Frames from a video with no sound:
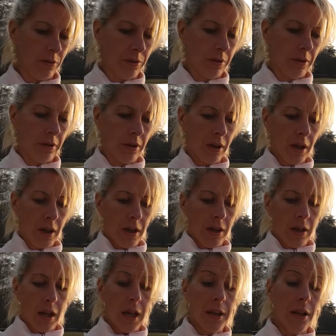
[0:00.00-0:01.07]
or
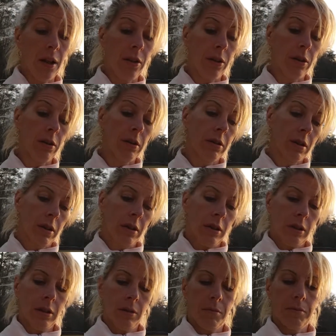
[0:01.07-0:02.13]
another
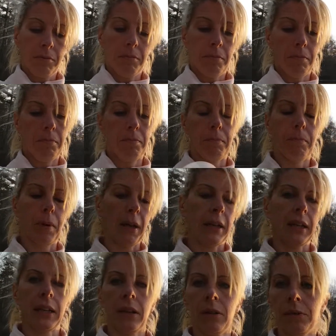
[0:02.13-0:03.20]

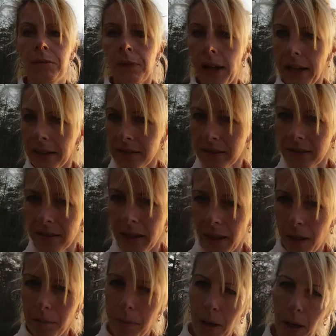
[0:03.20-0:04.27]
bucket of flaxseed that
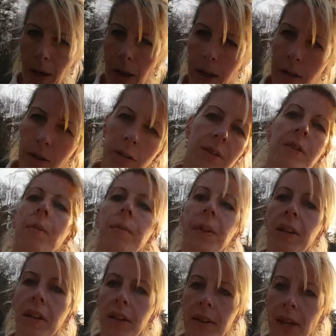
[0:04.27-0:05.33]
I bought or
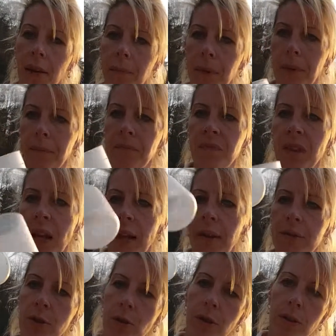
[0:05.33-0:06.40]
something like that. But I have
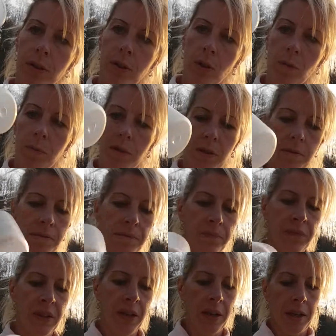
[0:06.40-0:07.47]
2 little scoops,
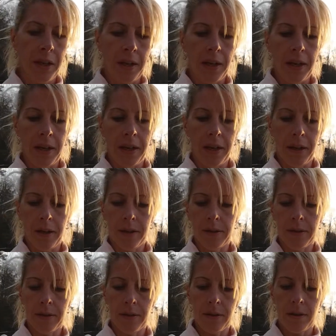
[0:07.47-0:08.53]

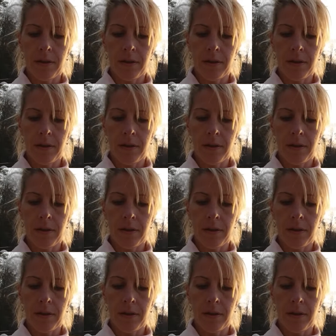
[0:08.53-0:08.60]
and